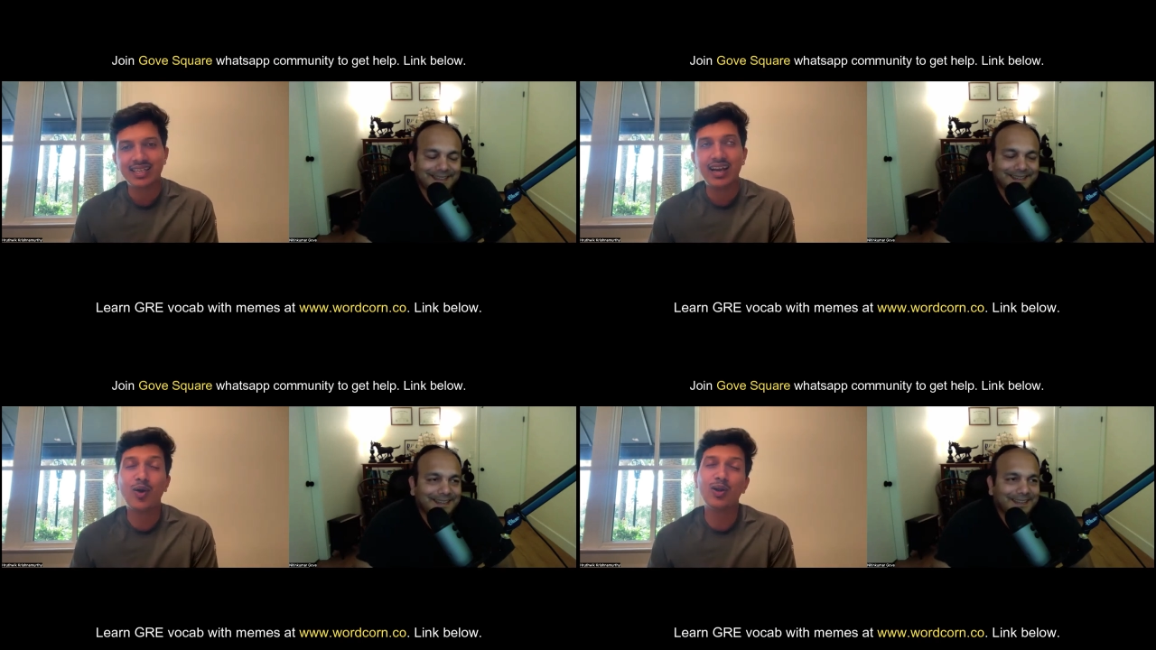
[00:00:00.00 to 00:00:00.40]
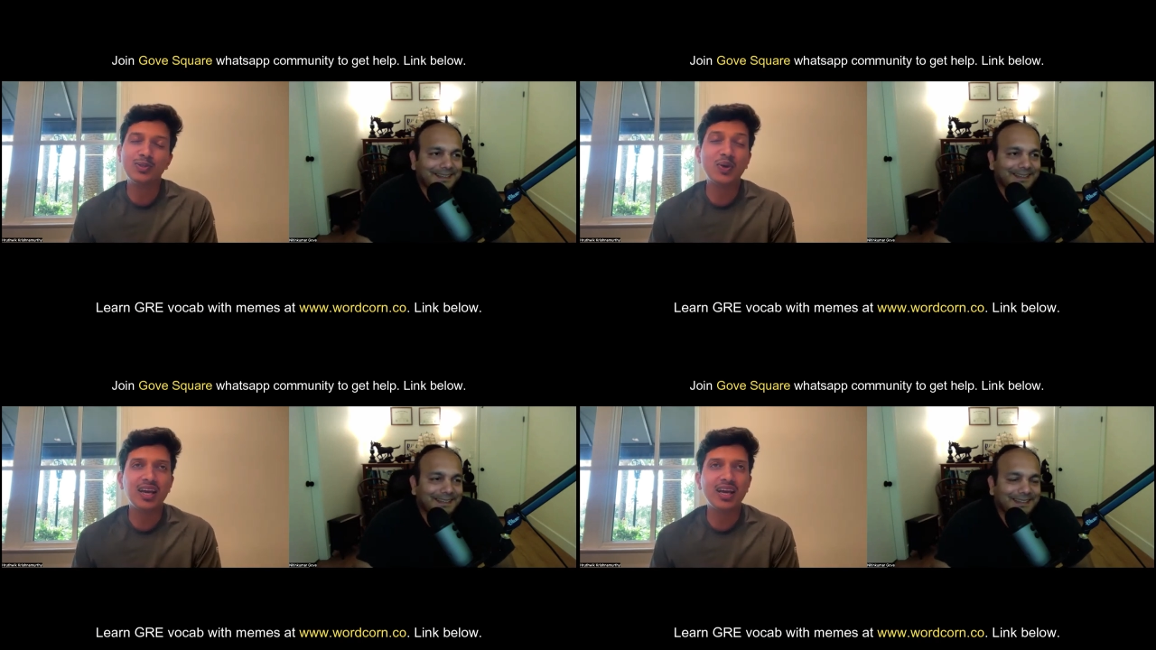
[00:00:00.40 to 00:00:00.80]
Speaker 1: And also,
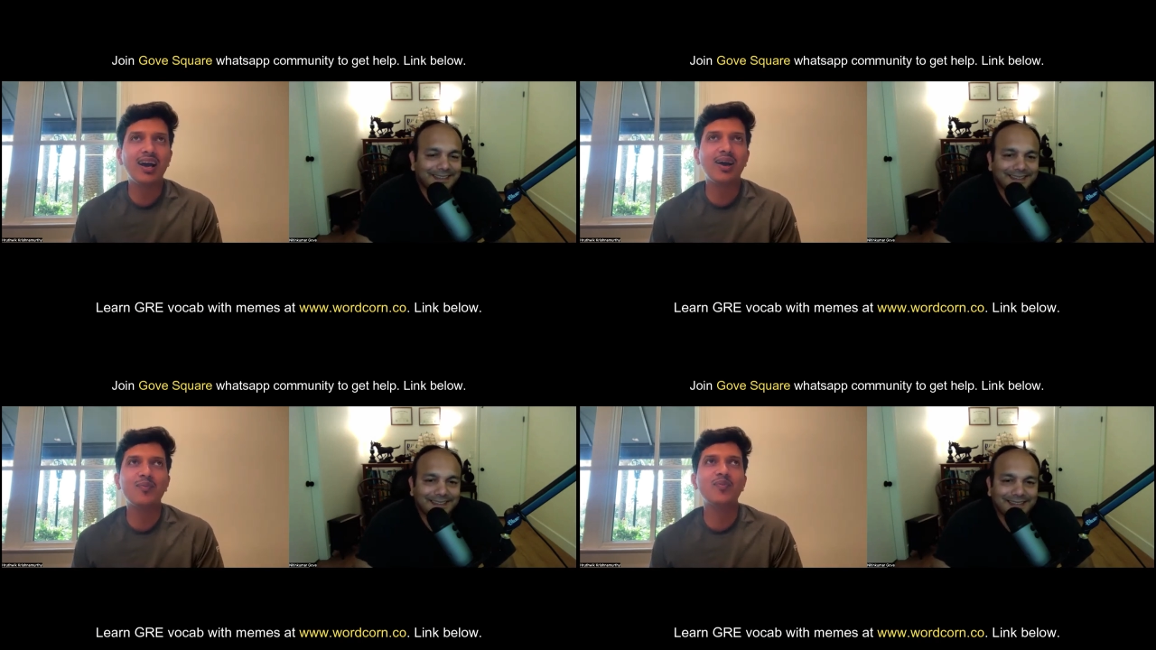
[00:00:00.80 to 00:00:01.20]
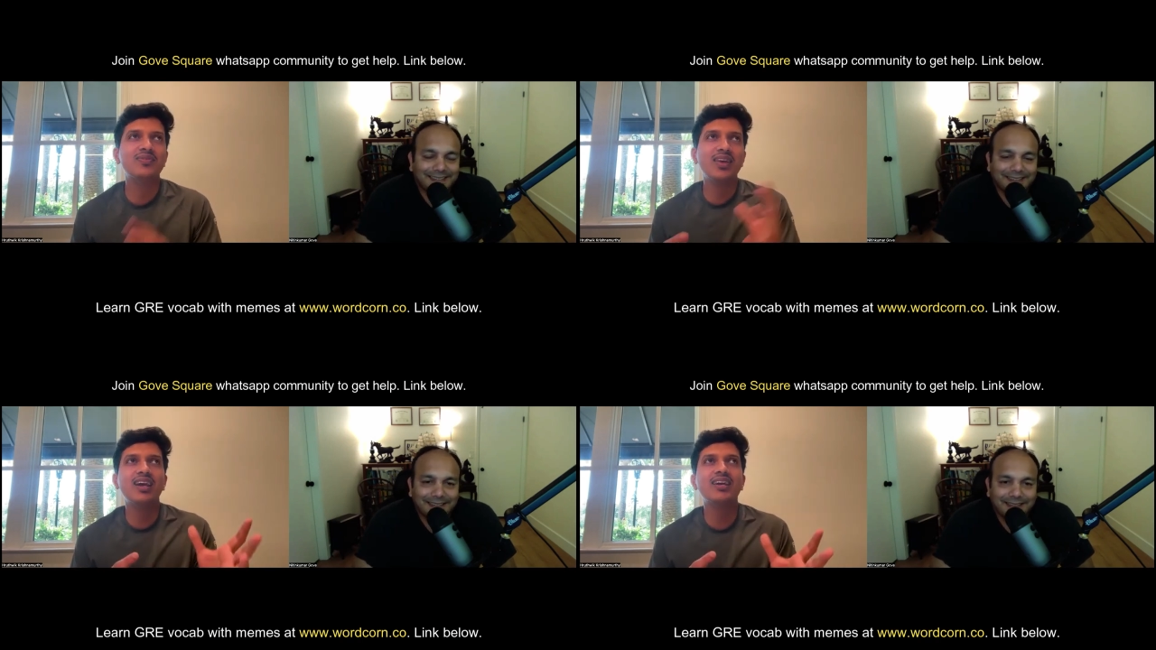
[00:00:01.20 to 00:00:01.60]
uh,
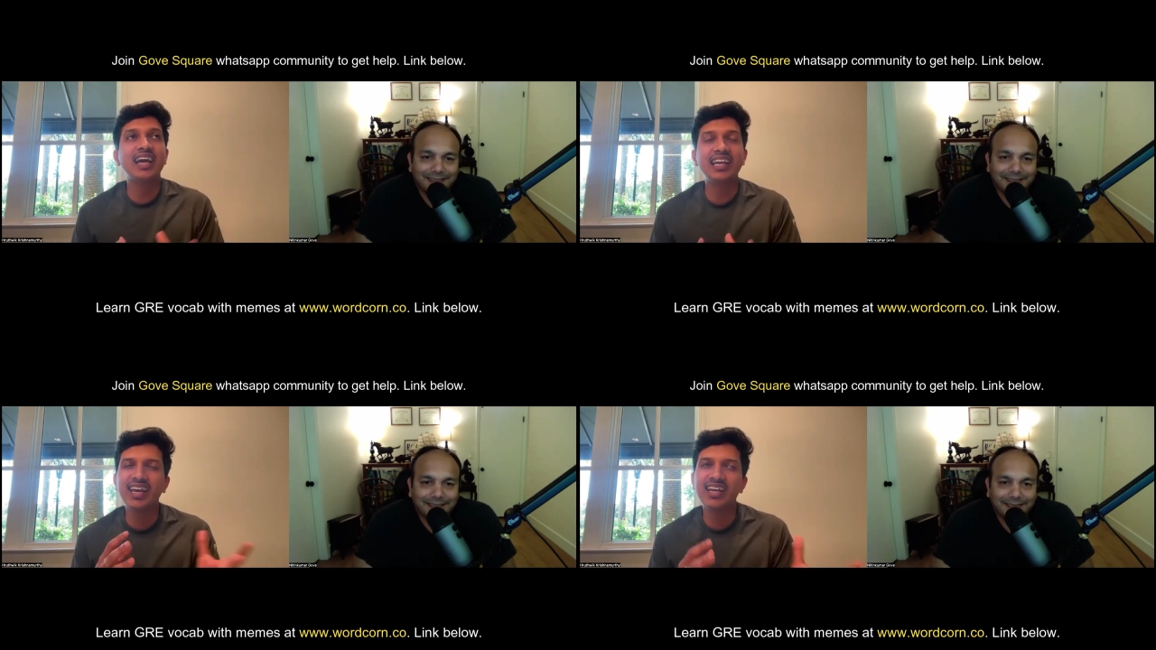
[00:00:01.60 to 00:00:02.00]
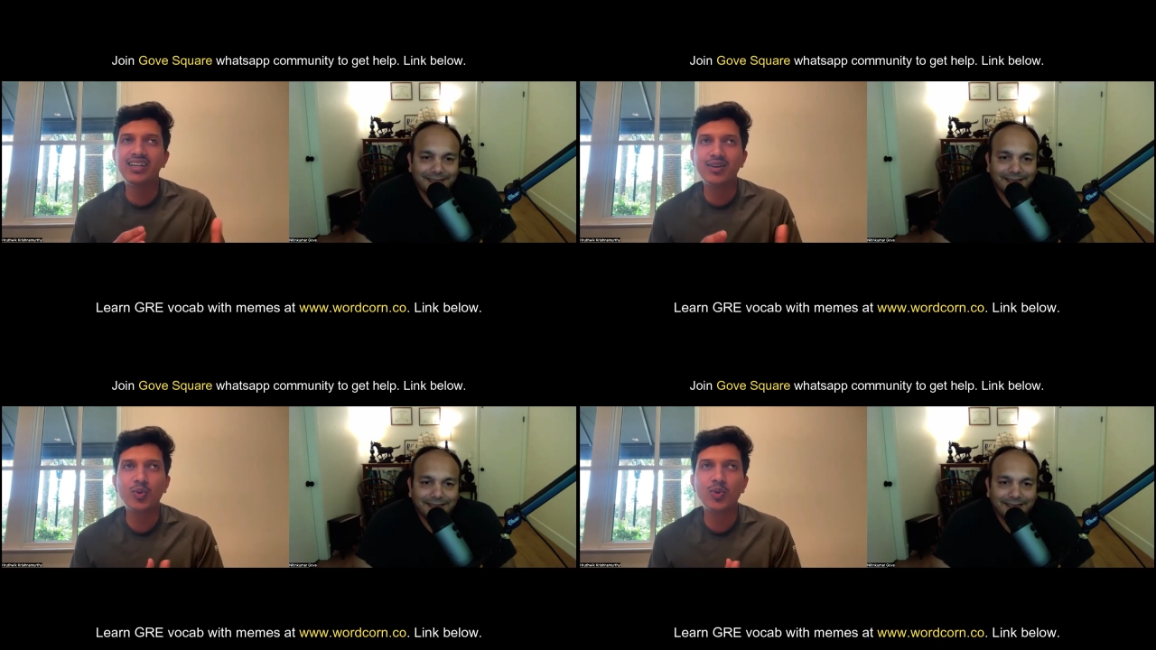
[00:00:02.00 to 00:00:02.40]
there getting an
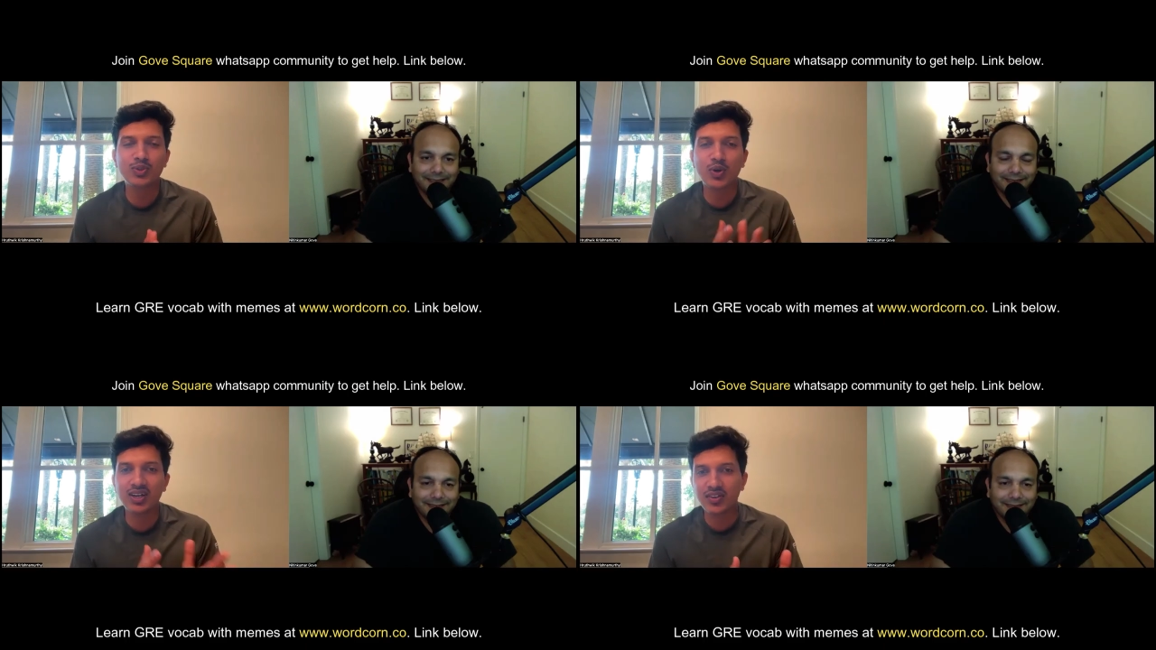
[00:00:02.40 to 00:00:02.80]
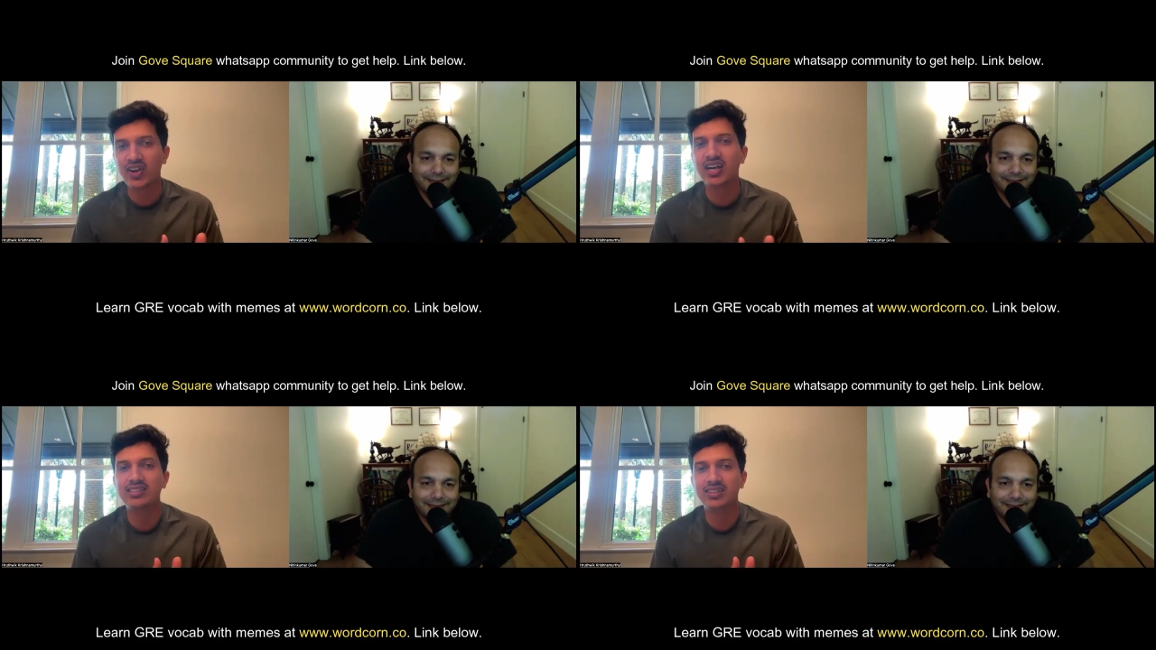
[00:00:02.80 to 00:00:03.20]
interview was not a
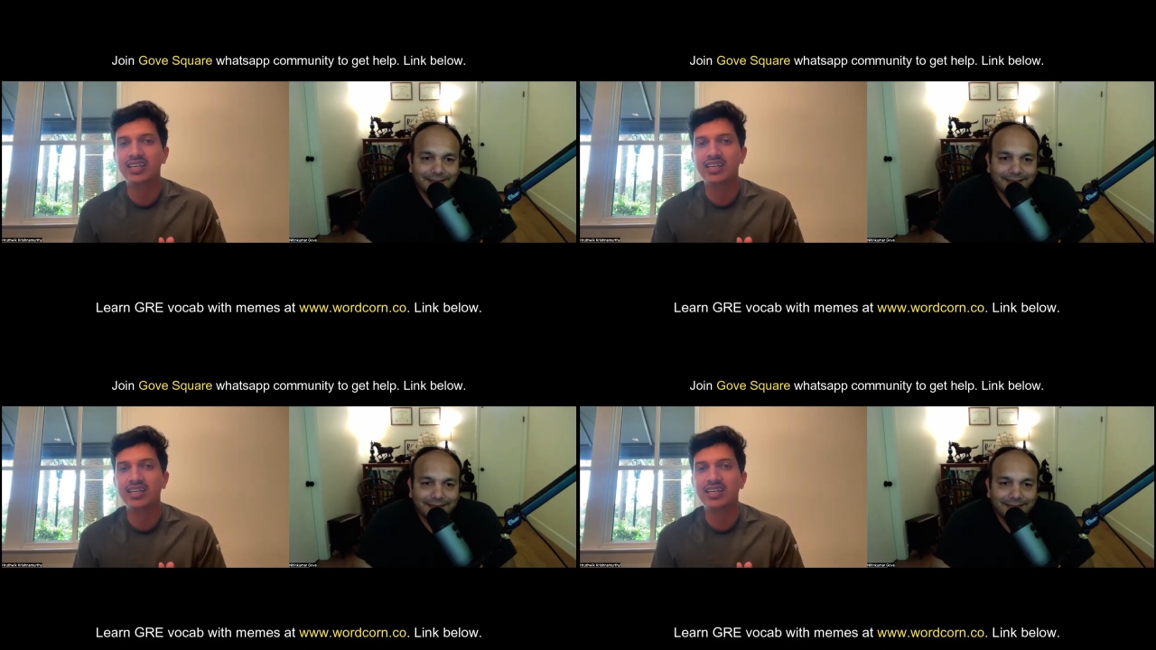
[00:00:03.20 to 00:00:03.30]
difficult thing.